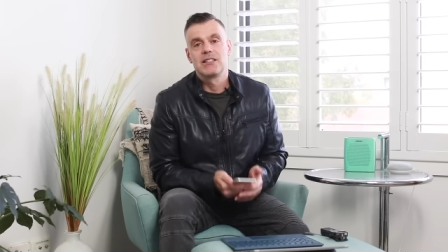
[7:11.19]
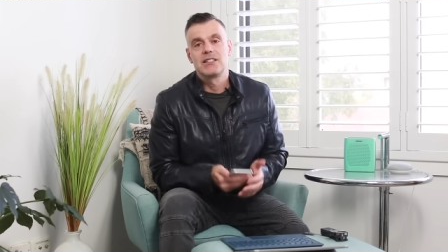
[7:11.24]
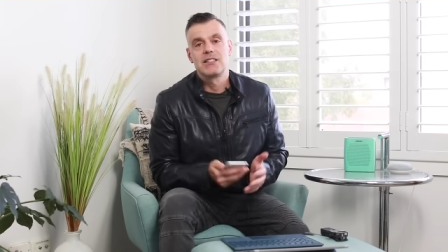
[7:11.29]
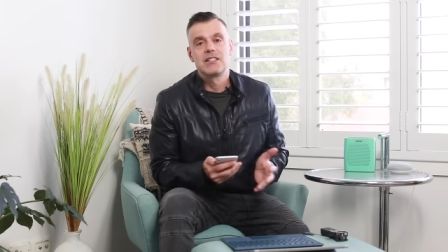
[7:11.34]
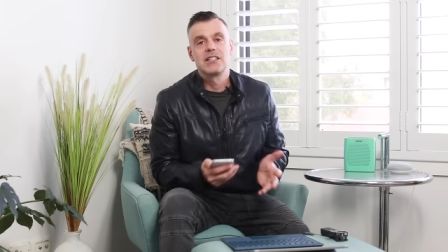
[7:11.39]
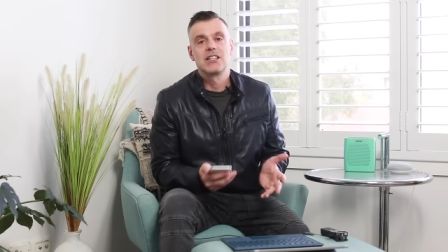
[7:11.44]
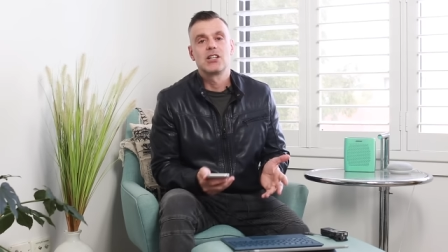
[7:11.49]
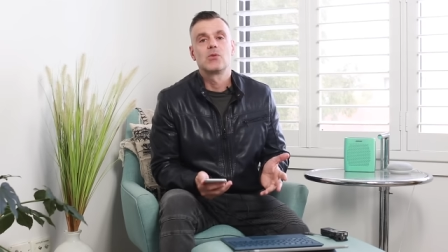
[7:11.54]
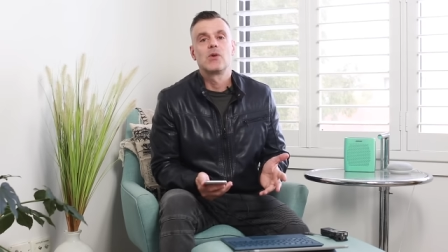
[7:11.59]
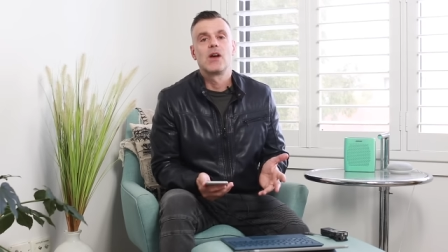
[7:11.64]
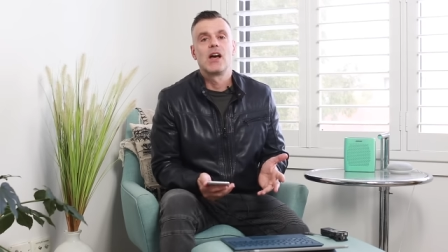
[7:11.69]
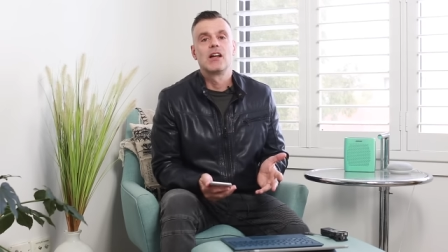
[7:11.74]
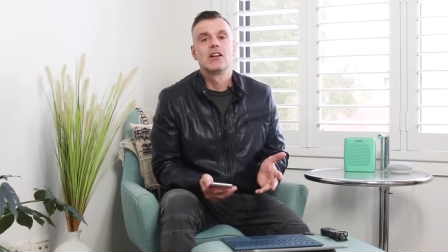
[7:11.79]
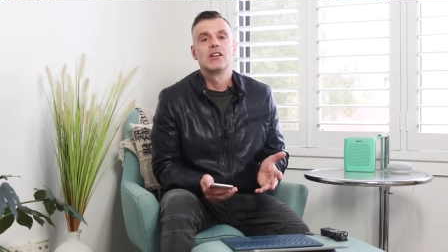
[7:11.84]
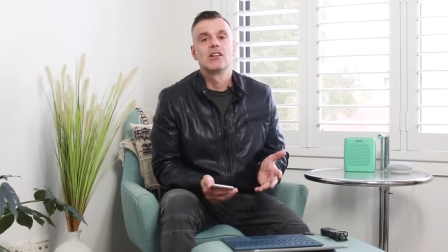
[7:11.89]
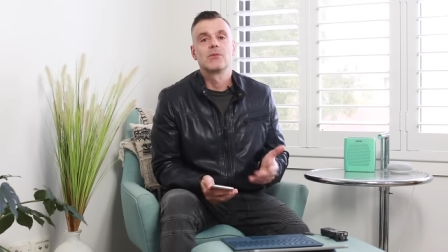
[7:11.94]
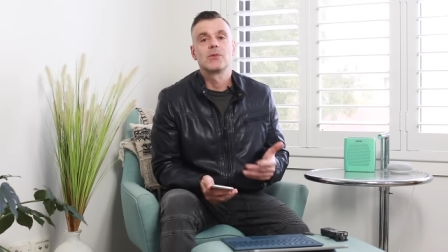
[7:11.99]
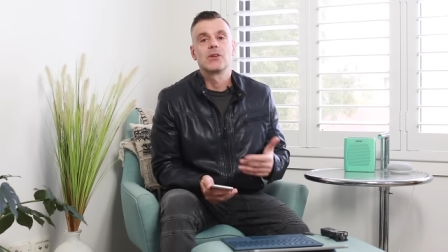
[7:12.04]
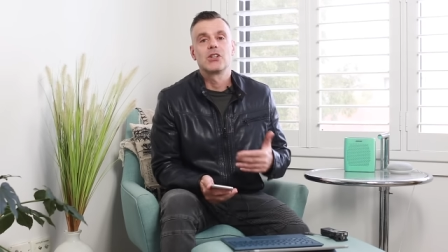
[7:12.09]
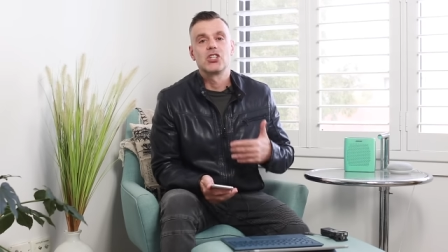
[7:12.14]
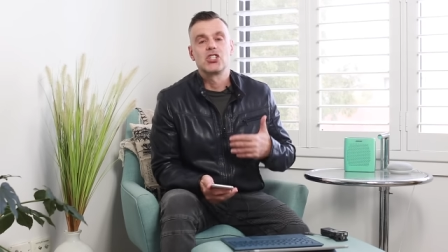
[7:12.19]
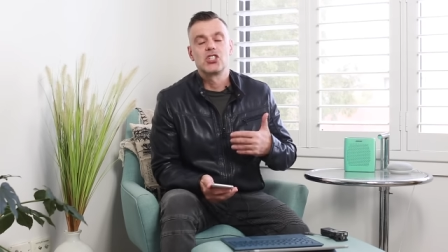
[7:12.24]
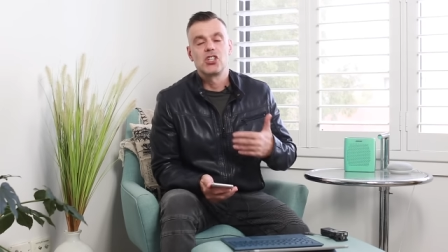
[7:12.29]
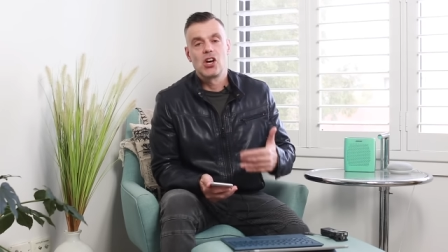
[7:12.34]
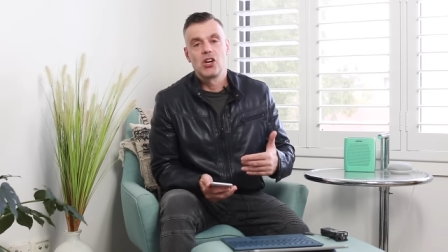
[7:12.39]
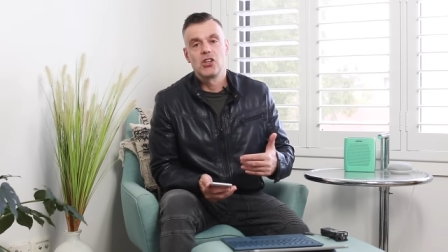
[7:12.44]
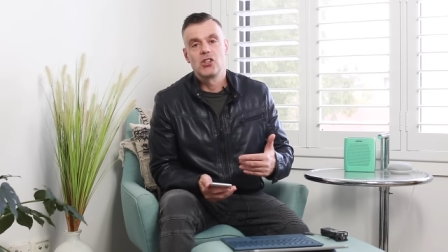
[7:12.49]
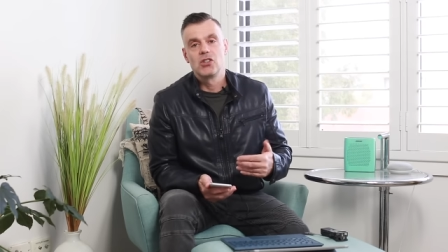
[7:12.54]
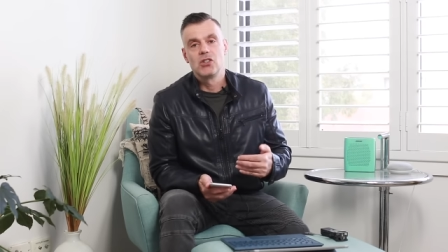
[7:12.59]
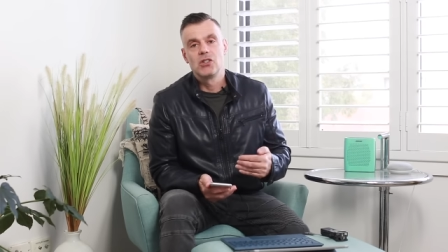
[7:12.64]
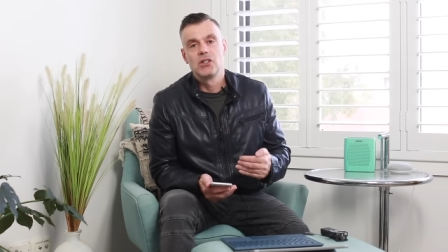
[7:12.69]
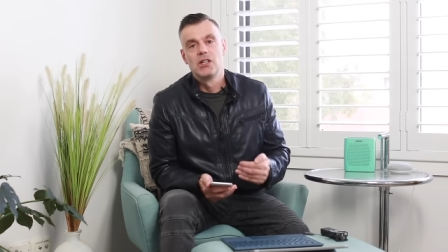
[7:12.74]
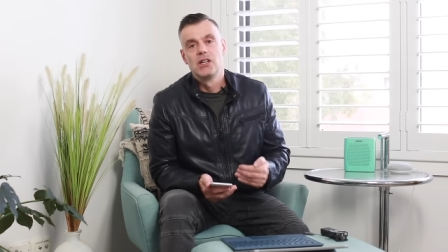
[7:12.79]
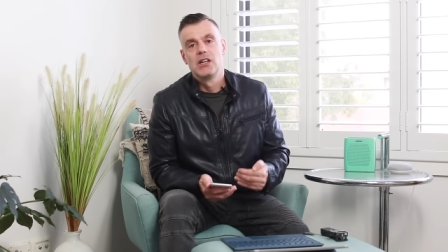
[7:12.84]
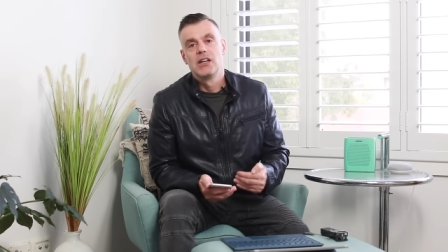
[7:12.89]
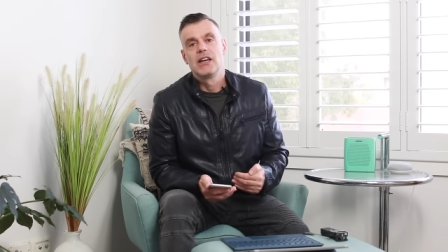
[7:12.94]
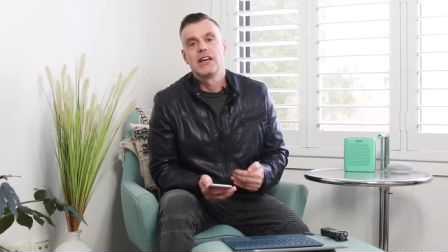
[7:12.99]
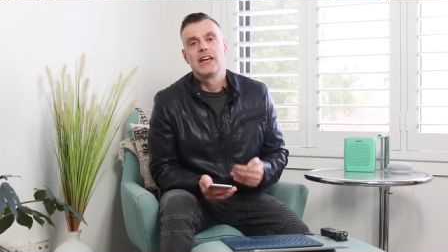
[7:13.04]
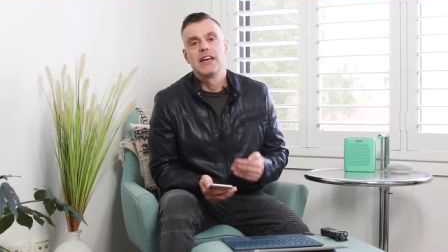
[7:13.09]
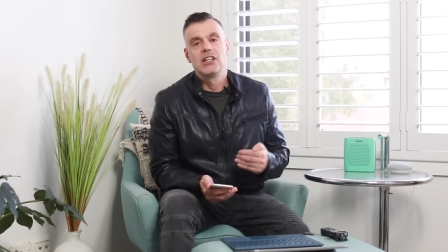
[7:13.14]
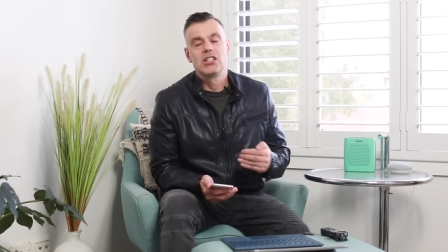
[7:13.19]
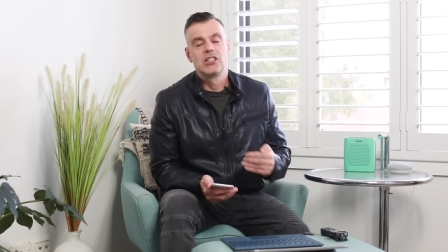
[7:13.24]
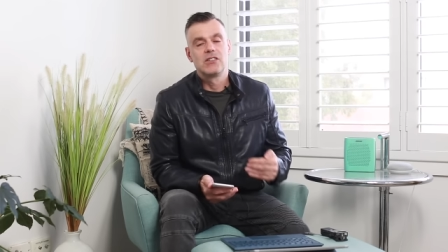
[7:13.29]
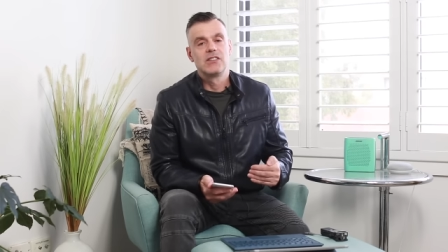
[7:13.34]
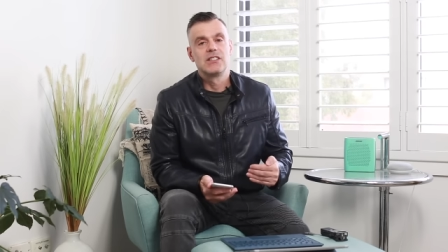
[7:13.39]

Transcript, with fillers: stick around and I'm going to show you each